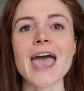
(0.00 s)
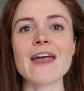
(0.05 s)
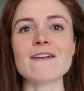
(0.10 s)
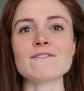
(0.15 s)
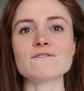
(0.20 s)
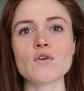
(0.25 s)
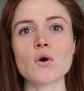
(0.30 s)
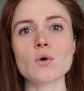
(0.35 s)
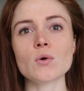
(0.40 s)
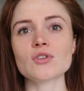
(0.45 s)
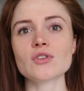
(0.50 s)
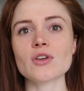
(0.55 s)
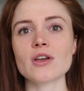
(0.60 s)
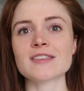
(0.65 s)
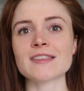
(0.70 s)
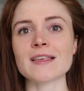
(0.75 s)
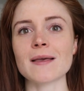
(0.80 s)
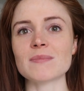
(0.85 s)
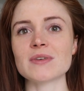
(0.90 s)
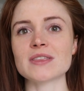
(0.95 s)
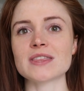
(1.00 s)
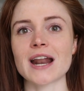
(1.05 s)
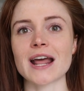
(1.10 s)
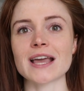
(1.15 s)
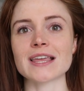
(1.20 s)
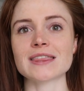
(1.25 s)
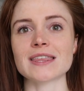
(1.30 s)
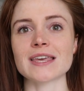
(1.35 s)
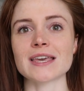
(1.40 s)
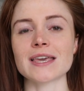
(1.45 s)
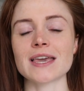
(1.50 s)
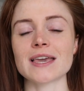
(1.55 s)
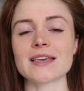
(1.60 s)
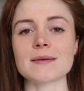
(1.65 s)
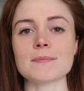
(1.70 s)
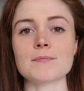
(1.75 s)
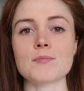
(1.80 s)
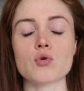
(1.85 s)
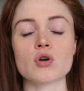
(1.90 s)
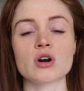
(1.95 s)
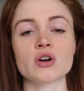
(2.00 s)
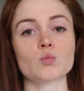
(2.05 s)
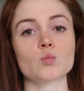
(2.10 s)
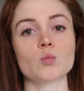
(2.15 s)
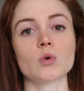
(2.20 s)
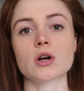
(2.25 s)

and focus on something that I think is important